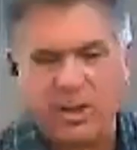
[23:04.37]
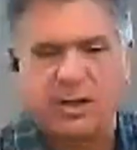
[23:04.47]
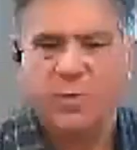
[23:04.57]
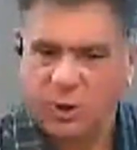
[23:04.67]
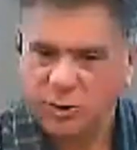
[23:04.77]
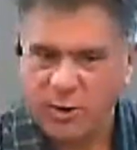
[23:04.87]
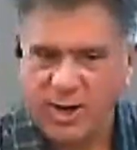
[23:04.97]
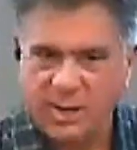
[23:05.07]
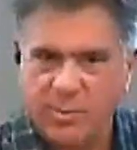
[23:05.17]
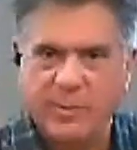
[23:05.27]
when you're
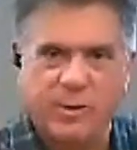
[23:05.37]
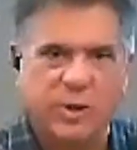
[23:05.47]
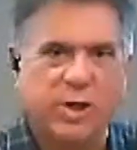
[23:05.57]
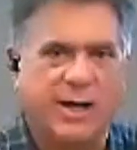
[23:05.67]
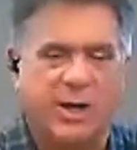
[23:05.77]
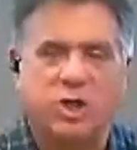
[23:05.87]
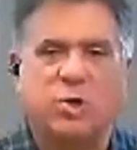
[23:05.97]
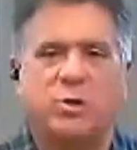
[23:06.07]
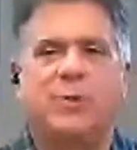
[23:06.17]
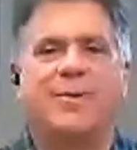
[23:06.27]
training people, you got to
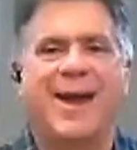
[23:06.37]
show them